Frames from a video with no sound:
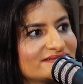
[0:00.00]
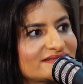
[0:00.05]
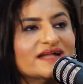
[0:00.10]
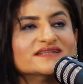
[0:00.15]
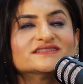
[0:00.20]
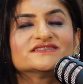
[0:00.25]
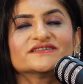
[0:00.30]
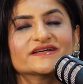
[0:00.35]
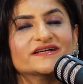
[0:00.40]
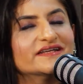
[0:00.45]

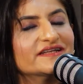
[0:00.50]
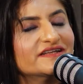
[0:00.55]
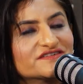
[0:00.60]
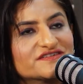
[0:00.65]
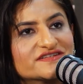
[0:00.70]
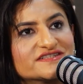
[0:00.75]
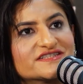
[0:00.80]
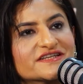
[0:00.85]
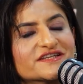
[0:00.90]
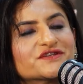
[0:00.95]
That's really
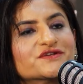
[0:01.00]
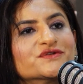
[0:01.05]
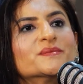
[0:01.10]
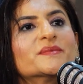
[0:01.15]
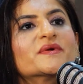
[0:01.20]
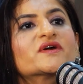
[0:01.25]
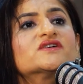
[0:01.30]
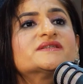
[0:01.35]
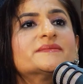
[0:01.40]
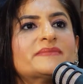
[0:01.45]
interesting to know
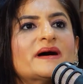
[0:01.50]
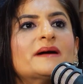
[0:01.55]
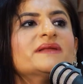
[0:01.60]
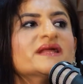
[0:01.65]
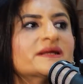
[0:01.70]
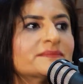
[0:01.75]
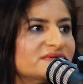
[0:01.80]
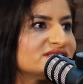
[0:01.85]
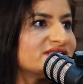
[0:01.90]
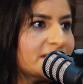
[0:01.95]
because the
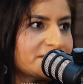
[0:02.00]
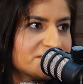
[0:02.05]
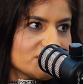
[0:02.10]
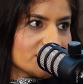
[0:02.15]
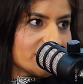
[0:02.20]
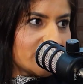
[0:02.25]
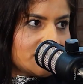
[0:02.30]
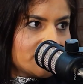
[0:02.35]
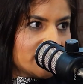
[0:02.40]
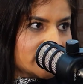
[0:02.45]
public
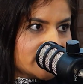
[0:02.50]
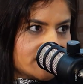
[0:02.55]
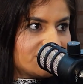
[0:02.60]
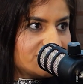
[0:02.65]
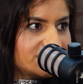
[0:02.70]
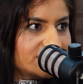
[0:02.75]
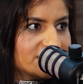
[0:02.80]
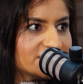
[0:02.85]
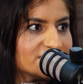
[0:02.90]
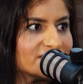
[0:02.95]
perception can be
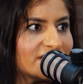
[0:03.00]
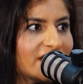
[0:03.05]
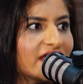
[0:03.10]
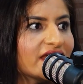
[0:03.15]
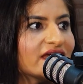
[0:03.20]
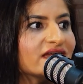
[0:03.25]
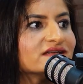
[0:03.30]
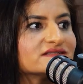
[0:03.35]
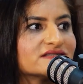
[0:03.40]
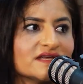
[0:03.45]
different,
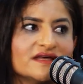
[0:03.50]
right?